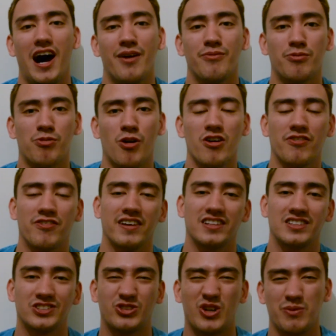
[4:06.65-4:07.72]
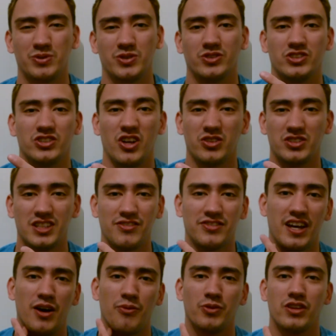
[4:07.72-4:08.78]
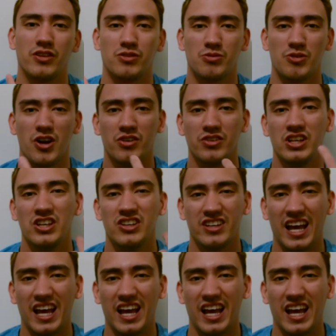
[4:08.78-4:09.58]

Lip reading: ibuprofen, strepsils, you know, stuff to help with the throat,